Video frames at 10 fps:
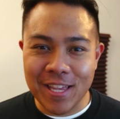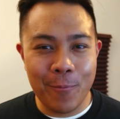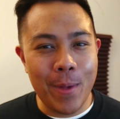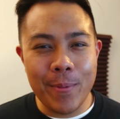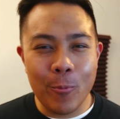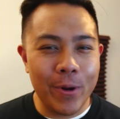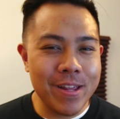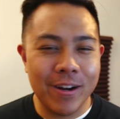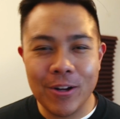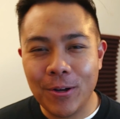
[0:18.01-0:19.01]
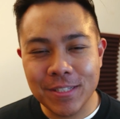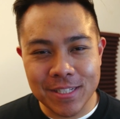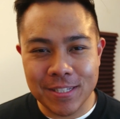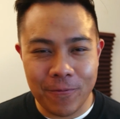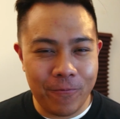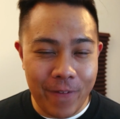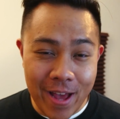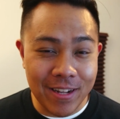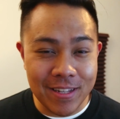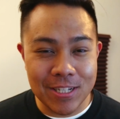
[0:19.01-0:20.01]
and maybe one of your goals is to
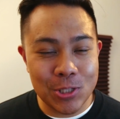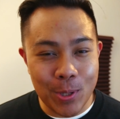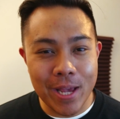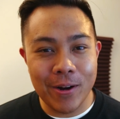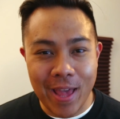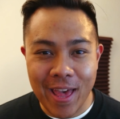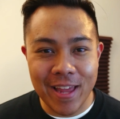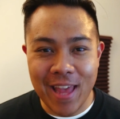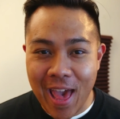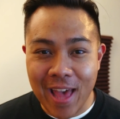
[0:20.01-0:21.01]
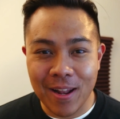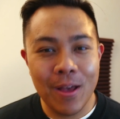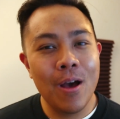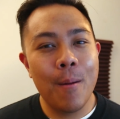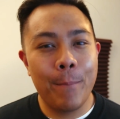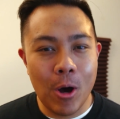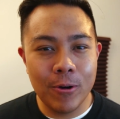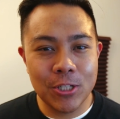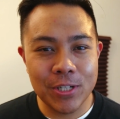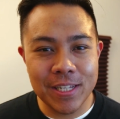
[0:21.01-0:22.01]
finally try your hand at
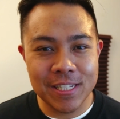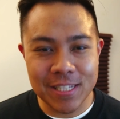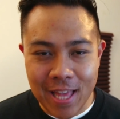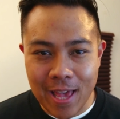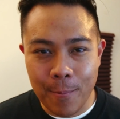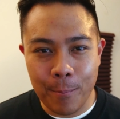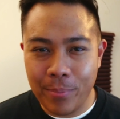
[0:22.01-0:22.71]
Poetry Slam.